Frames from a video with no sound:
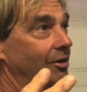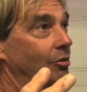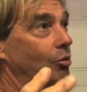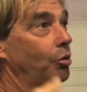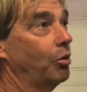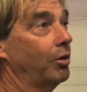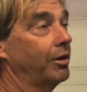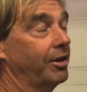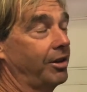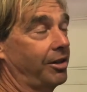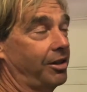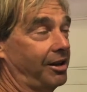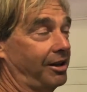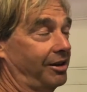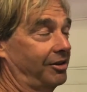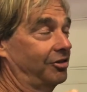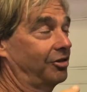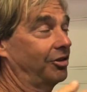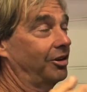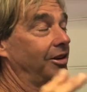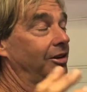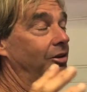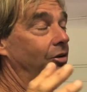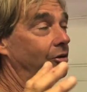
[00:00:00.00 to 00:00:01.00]
one of the things
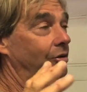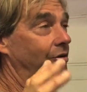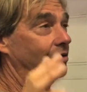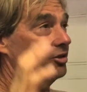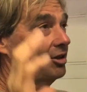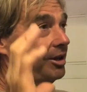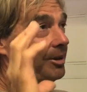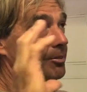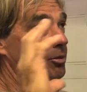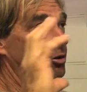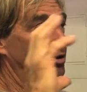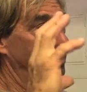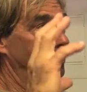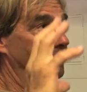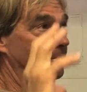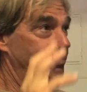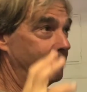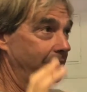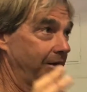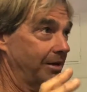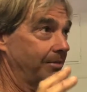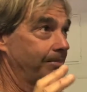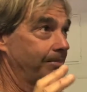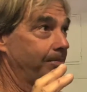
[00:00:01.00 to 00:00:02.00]
they do is they put in
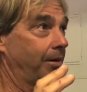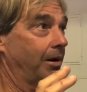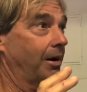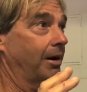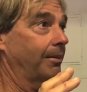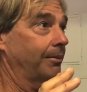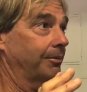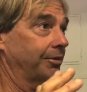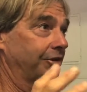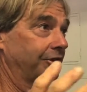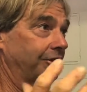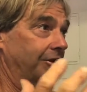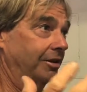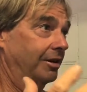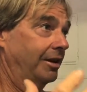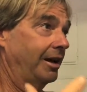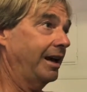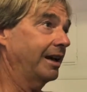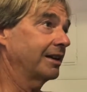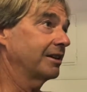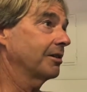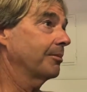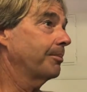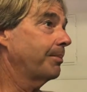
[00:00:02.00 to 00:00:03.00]
big pumps
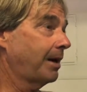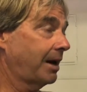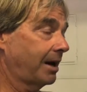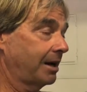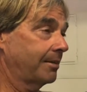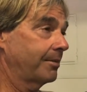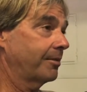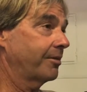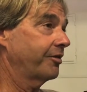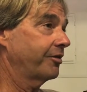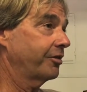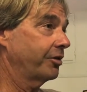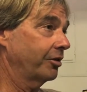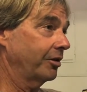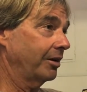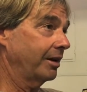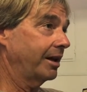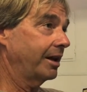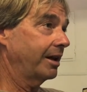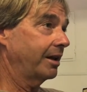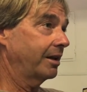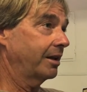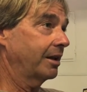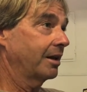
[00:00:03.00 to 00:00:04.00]
at the bottom of your
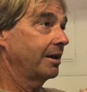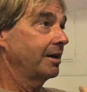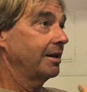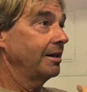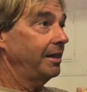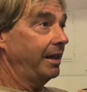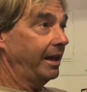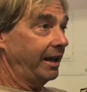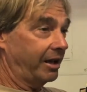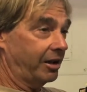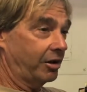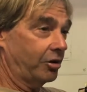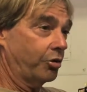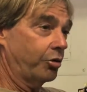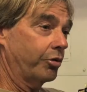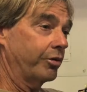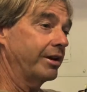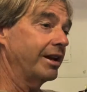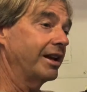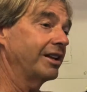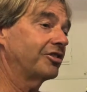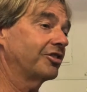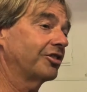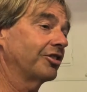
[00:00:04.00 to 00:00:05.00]
lake that
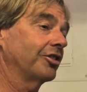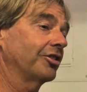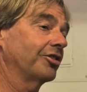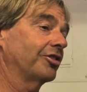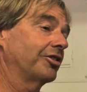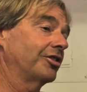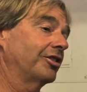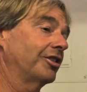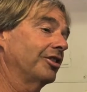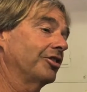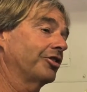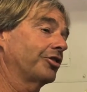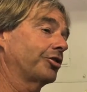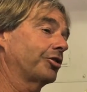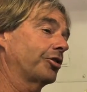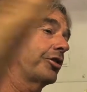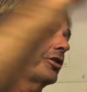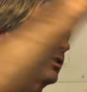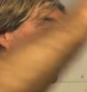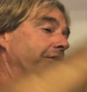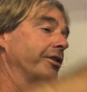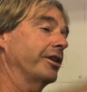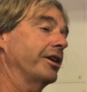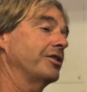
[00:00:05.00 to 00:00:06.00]
creates this
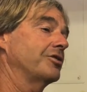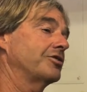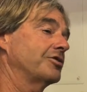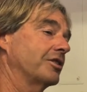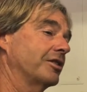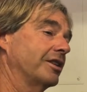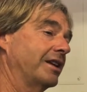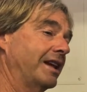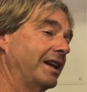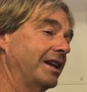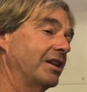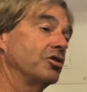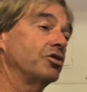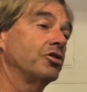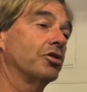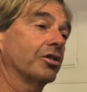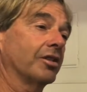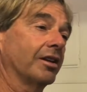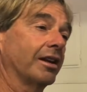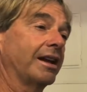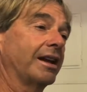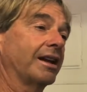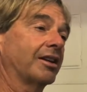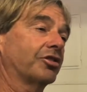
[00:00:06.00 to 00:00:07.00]
circulation in your
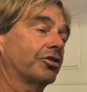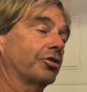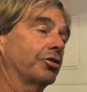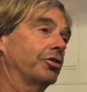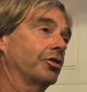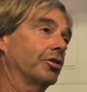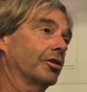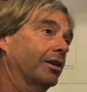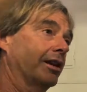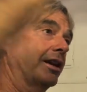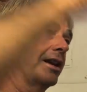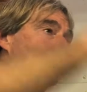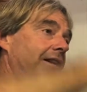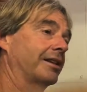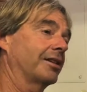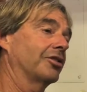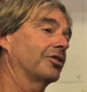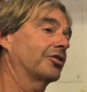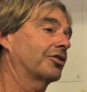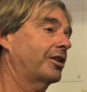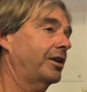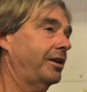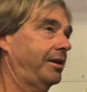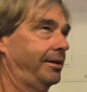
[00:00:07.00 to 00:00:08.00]
lake, so your lake
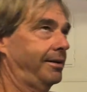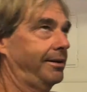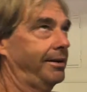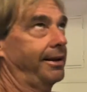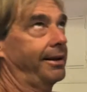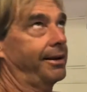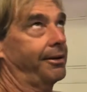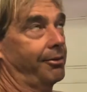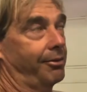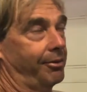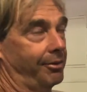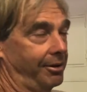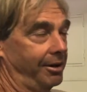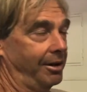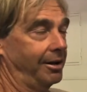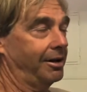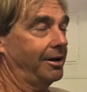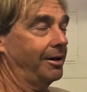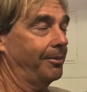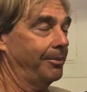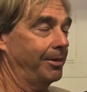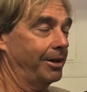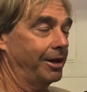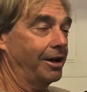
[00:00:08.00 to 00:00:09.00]
is kind of like
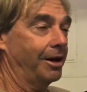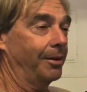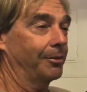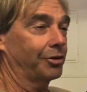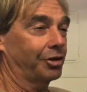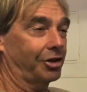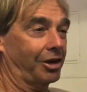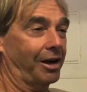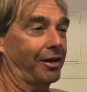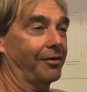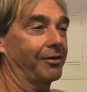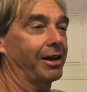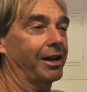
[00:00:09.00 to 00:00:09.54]
it becomes kind of